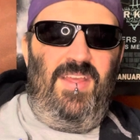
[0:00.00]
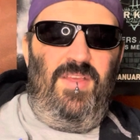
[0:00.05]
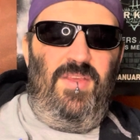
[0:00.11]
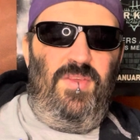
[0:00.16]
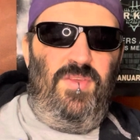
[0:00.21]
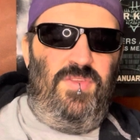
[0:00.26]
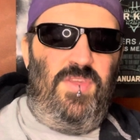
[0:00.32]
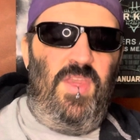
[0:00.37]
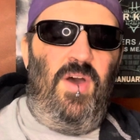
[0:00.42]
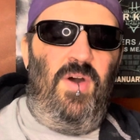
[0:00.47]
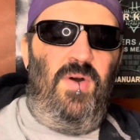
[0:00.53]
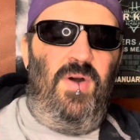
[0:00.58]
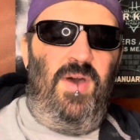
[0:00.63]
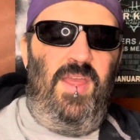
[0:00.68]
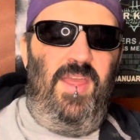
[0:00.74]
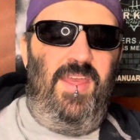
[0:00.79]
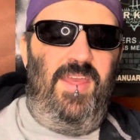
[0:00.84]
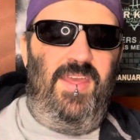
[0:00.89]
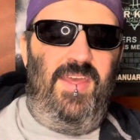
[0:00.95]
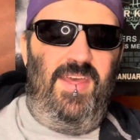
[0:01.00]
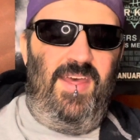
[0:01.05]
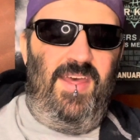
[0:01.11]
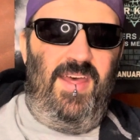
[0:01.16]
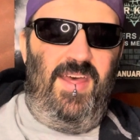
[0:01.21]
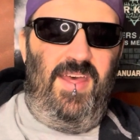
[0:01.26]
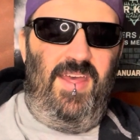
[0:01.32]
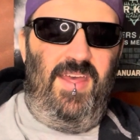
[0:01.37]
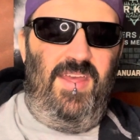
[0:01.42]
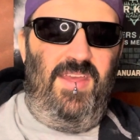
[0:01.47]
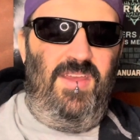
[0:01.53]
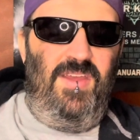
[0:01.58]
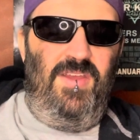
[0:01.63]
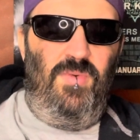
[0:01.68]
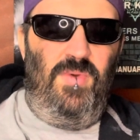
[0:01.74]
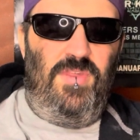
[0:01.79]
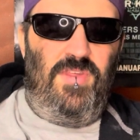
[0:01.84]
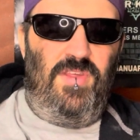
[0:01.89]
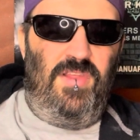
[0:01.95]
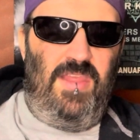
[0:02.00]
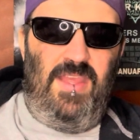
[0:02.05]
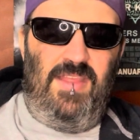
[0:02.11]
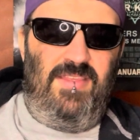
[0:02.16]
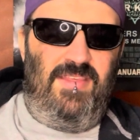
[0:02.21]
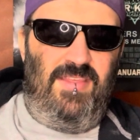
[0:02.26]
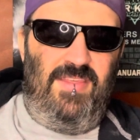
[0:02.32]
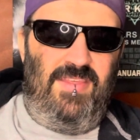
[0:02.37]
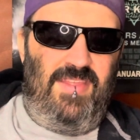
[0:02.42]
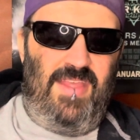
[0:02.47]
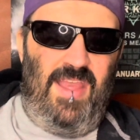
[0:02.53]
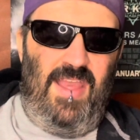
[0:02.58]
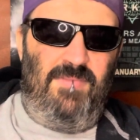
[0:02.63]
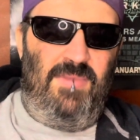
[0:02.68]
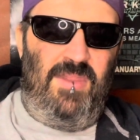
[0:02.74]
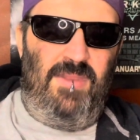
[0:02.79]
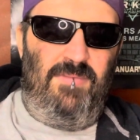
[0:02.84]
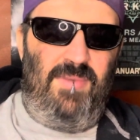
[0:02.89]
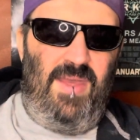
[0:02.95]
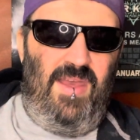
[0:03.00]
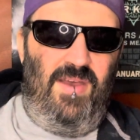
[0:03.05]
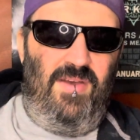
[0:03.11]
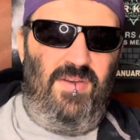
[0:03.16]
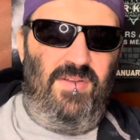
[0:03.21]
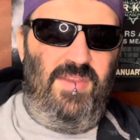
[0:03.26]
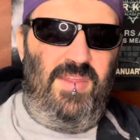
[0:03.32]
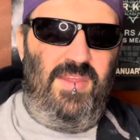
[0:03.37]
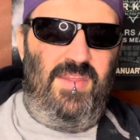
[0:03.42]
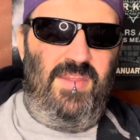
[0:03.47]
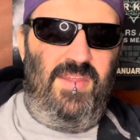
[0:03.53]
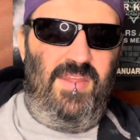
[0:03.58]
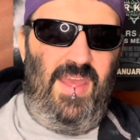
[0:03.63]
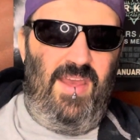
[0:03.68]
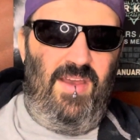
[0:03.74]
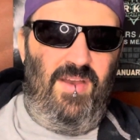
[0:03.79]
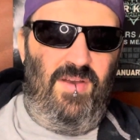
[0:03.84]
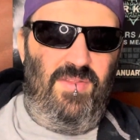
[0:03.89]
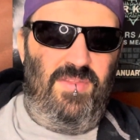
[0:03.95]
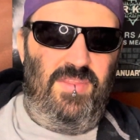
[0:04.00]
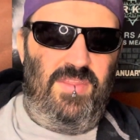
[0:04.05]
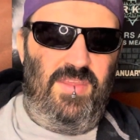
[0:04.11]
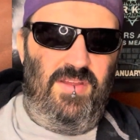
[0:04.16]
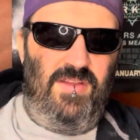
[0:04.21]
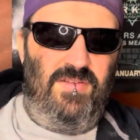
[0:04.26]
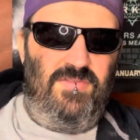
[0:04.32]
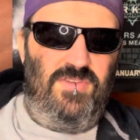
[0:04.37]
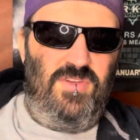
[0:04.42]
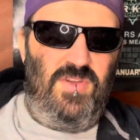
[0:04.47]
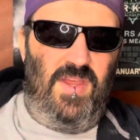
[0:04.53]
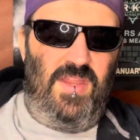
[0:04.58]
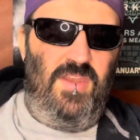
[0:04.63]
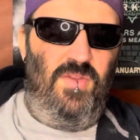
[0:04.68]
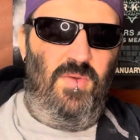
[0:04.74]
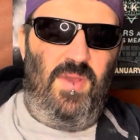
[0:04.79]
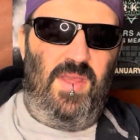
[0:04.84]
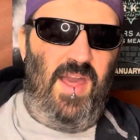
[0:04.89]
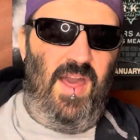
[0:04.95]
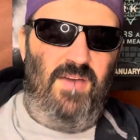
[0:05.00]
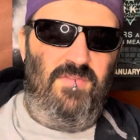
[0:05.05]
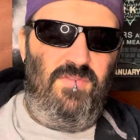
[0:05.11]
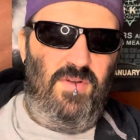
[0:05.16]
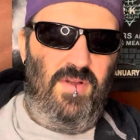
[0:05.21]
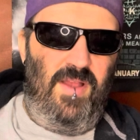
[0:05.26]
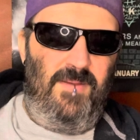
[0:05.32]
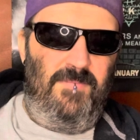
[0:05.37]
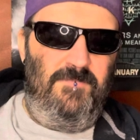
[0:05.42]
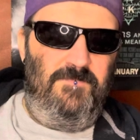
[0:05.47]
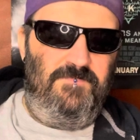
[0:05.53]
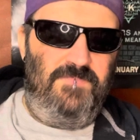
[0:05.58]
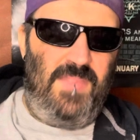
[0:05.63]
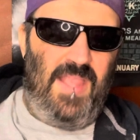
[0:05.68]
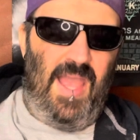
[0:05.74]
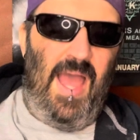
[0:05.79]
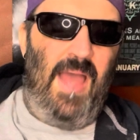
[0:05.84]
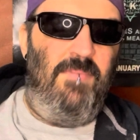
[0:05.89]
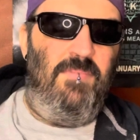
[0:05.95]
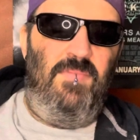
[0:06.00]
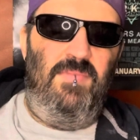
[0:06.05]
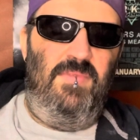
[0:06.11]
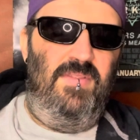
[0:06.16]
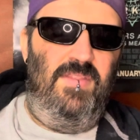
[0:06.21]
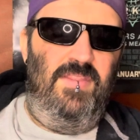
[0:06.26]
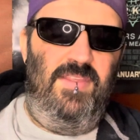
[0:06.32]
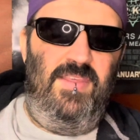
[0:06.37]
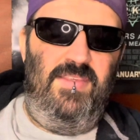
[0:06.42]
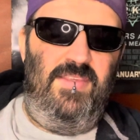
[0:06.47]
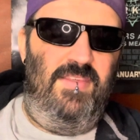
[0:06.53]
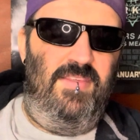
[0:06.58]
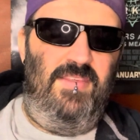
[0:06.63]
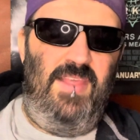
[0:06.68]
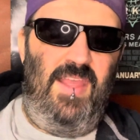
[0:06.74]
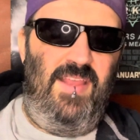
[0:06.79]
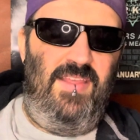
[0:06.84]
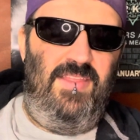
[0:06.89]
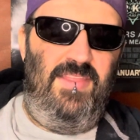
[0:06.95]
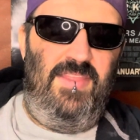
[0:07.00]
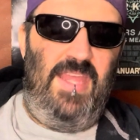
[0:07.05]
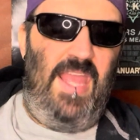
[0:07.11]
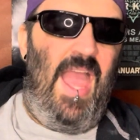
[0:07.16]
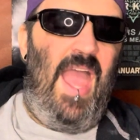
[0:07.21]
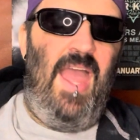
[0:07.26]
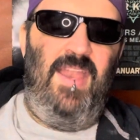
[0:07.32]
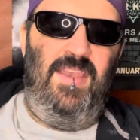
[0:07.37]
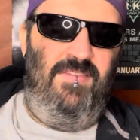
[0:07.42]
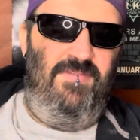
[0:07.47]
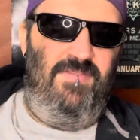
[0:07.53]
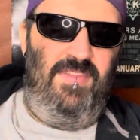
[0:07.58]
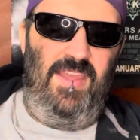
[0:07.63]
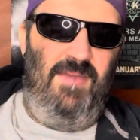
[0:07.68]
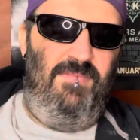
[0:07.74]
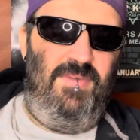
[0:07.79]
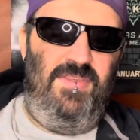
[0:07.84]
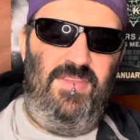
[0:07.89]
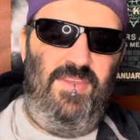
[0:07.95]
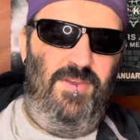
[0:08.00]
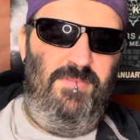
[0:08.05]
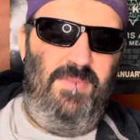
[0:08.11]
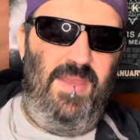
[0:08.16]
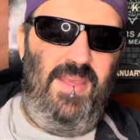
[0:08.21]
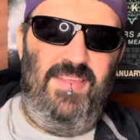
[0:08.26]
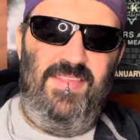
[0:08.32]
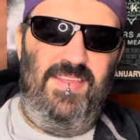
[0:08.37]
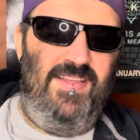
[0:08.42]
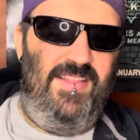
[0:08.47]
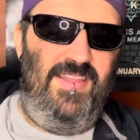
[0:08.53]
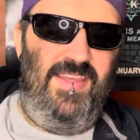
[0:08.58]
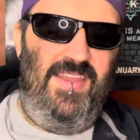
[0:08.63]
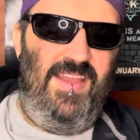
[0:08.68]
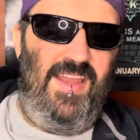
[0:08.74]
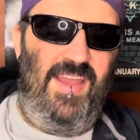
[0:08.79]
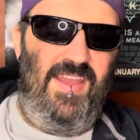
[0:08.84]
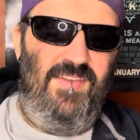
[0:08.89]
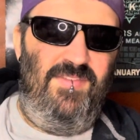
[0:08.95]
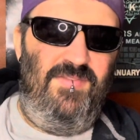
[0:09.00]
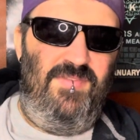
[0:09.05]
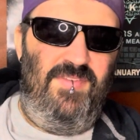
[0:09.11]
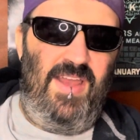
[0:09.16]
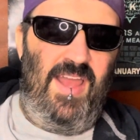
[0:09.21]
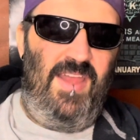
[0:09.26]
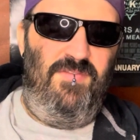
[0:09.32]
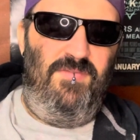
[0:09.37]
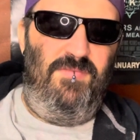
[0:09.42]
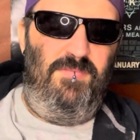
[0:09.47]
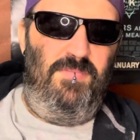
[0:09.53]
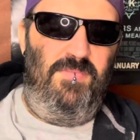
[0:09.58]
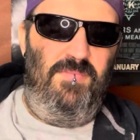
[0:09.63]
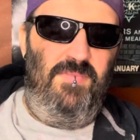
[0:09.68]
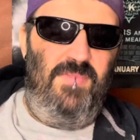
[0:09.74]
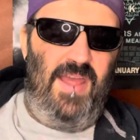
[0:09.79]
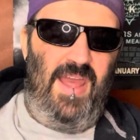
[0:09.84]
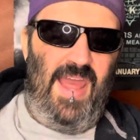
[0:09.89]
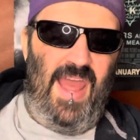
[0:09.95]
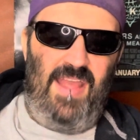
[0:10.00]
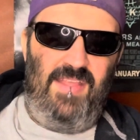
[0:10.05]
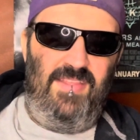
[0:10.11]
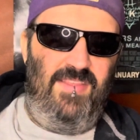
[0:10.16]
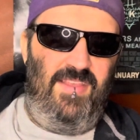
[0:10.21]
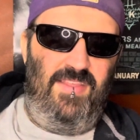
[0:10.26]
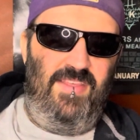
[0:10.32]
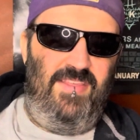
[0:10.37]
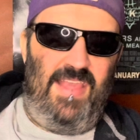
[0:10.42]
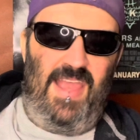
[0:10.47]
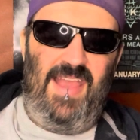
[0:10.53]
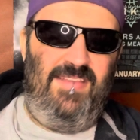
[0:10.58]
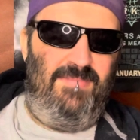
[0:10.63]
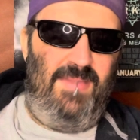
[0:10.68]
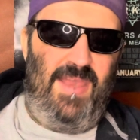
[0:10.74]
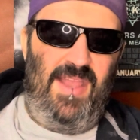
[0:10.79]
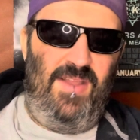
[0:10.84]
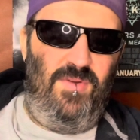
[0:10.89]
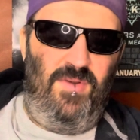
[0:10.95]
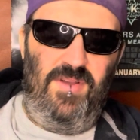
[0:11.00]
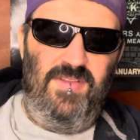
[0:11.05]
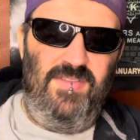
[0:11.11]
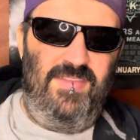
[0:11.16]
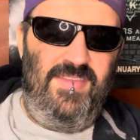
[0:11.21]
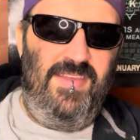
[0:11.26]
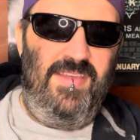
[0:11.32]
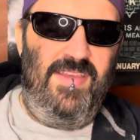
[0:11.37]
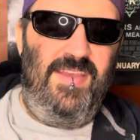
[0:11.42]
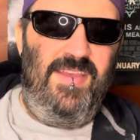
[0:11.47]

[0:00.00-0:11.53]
So which leads to the statement about how that they're trying to do a cover up. This is like the end of the episode, basically. I've done this ass backwards.